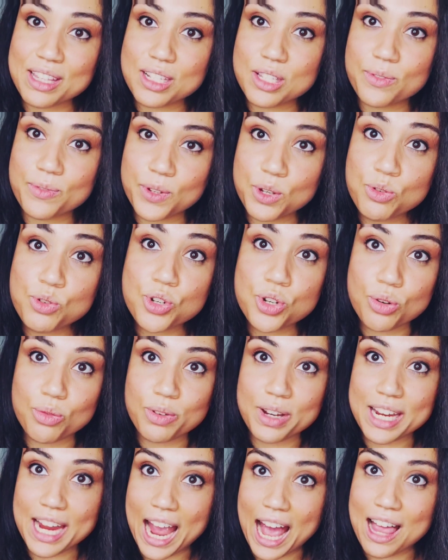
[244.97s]
this future
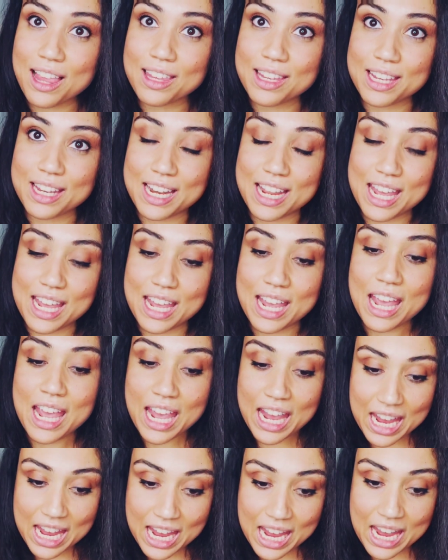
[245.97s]
reality
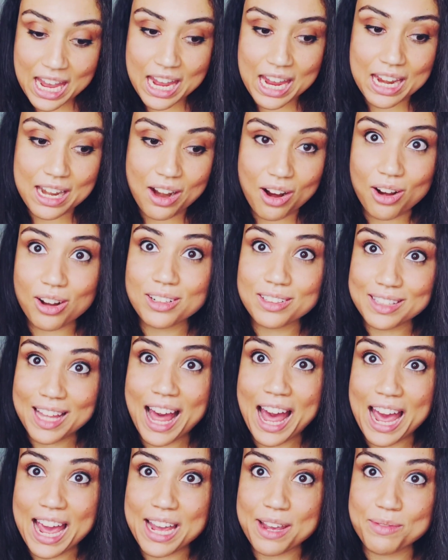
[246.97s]
in our
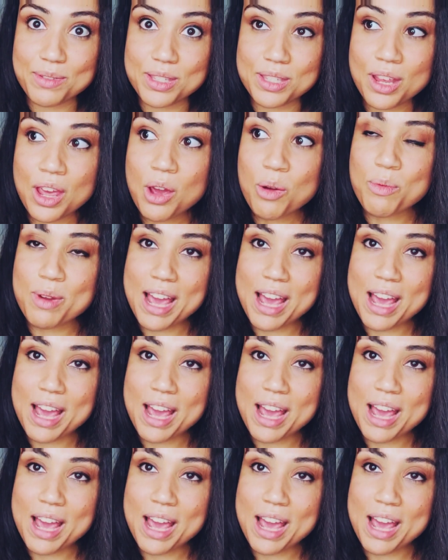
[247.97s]
lives.